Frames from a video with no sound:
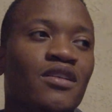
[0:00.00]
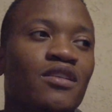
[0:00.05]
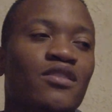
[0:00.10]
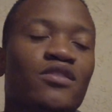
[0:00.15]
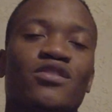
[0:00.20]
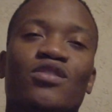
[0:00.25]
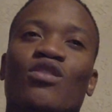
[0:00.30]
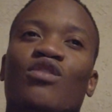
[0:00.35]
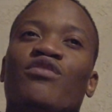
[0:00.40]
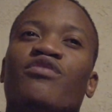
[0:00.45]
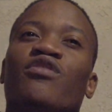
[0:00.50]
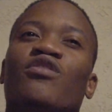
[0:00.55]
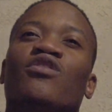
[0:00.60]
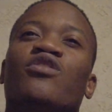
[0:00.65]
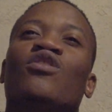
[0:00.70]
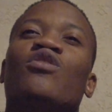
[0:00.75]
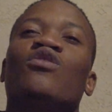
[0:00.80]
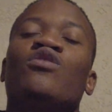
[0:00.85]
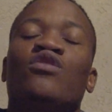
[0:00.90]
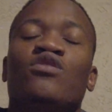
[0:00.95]
So for
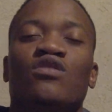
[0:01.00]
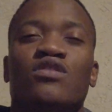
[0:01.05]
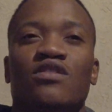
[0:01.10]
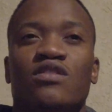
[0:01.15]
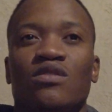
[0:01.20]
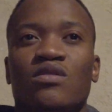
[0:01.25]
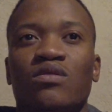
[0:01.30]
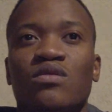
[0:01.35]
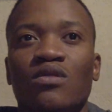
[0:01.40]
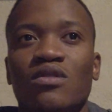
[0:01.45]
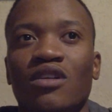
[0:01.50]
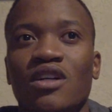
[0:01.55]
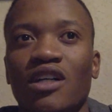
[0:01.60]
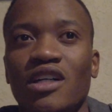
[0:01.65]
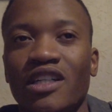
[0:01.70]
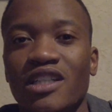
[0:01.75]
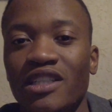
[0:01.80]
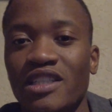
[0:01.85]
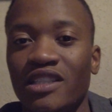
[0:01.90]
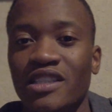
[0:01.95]
those who
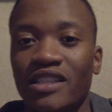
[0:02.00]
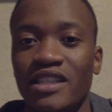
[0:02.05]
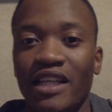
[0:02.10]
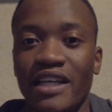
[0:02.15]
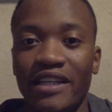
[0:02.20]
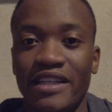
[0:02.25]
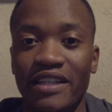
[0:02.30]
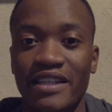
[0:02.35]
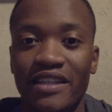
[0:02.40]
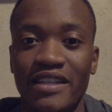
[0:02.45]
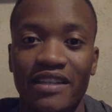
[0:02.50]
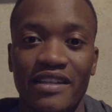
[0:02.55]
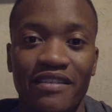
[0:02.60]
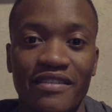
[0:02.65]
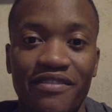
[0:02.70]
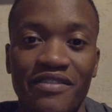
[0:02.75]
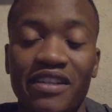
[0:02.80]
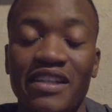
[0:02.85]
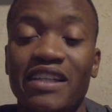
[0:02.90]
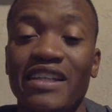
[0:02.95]
are like
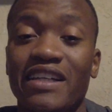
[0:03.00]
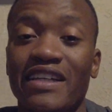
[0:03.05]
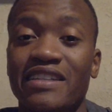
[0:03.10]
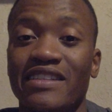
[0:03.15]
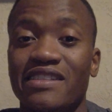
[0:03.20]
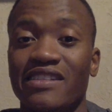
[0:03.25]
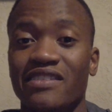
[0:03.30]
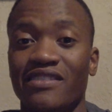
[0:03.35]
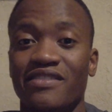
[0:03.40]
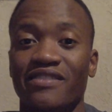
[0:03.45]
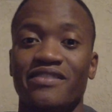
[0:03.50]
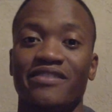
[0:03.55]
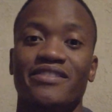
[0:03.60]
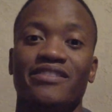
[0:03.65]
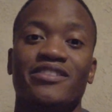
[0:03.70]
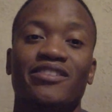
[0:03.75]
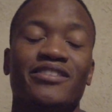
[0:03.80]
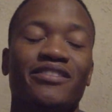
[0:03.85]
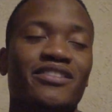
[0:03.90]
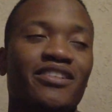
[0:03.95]
feeling as if
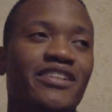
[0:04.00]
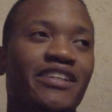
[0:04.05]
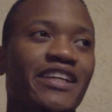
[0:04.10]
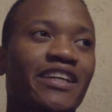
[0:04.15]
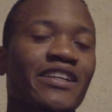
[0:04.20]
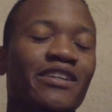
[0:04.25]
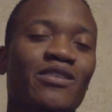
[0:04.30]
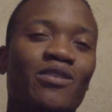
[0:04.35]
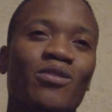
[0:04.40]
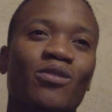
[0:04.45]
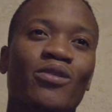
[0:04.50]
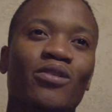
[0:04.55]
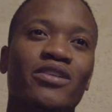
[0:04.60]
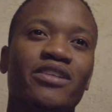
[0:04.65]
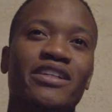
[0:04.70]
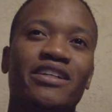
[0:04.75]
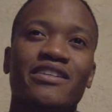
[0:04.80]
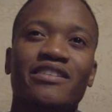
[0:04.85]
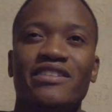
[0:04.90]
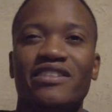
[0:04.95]
you're getting
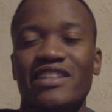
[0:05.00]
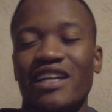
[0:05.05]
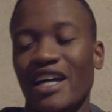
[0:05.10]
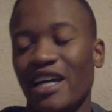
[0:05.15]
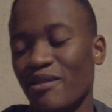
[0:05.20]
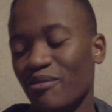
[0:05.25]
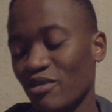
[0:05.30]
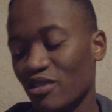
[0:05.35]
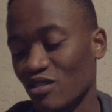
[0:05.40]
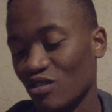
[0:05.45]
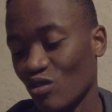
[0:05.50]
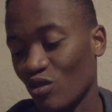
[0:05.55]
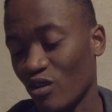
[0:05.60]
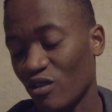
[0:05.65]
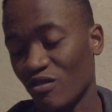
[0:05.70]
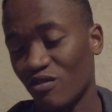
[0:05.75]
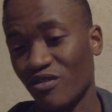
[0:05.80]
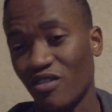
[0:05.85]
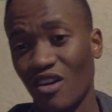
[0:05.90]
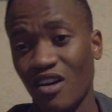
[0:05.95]
older and time is
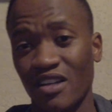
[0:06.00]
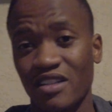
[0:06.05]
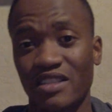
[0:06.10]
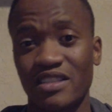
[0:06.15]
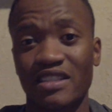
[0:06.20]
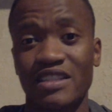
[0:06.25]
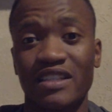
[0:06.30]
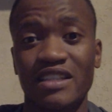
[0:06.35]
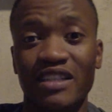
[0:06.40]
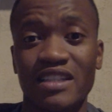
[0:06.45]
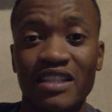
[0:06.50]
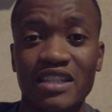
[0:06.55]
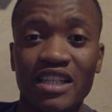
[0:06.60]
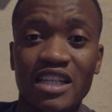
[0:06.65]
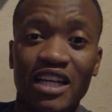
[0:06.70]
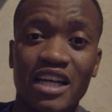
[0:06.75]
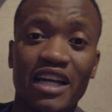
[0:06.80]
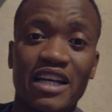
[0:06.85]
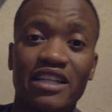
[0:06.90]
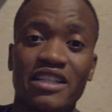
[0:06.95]
going faster
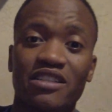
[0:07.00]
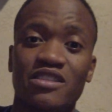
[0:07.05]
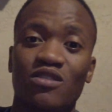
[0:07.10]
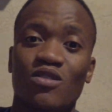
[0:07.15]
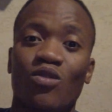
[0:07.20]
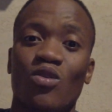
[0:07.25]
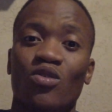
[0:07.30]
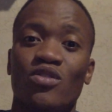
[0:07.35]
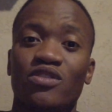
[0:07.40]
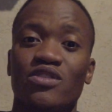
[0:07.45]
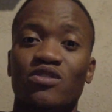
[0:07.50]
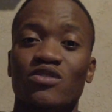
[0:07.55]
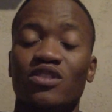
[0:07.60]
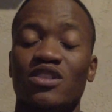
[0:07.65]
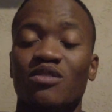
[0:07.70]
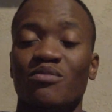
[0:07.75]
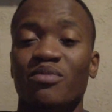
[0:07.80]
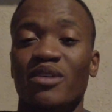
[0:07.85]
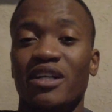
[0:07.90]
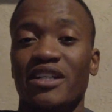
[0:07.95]
and it's causing you
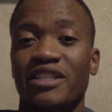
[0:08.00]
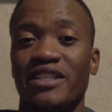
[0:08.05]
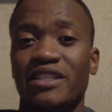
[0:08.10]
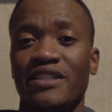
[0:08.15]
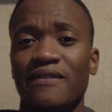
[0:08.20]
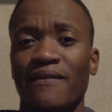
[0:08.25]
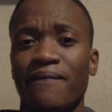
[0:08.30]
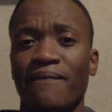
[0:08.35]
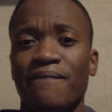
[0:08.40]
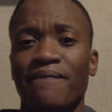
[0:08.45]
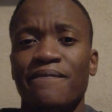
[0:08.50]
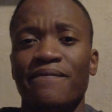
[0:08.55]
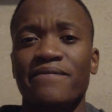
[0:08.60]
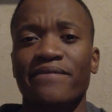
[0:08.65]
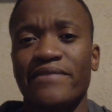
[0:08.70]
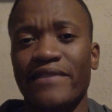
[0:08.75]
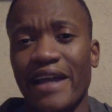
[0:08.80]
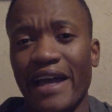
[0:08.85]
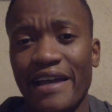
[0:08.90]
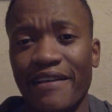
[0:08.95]
depression,
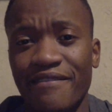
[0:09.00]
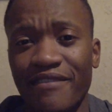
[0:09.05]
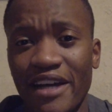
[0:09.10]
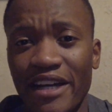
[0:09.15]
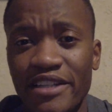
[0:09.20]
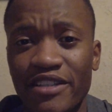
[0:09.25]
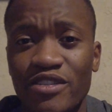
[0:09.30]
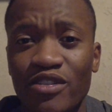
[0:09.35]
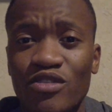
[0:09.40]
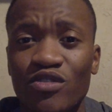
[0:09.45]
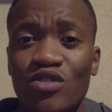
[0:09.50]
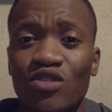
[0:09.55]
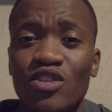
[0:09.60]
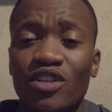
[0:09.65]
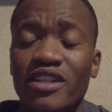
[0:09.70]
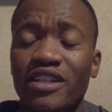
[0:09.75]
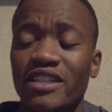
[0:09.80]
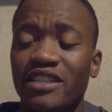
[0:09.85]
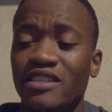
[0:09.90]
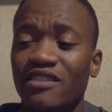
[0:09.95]
I invite you to
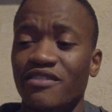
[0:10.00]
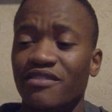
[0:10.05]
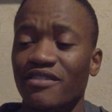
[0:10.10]
look at